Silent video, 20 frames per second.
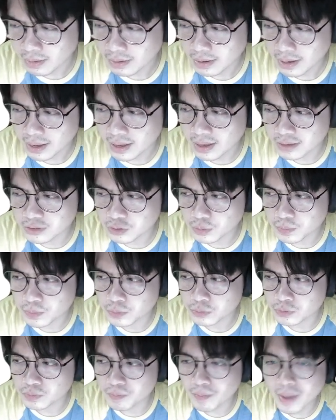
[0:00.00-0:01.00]
I
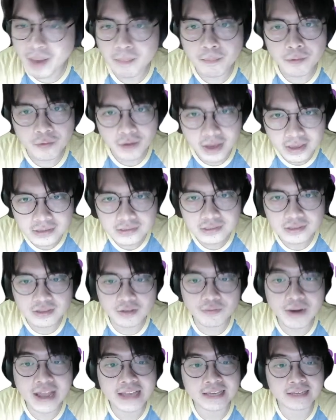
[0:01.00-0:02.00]
suppose, memorize the
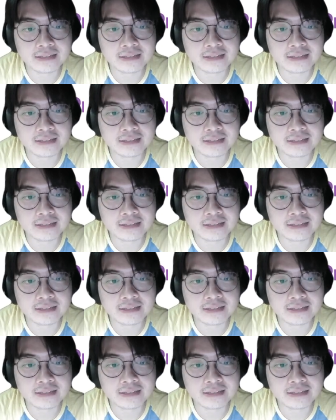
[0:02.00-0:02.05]
Rankine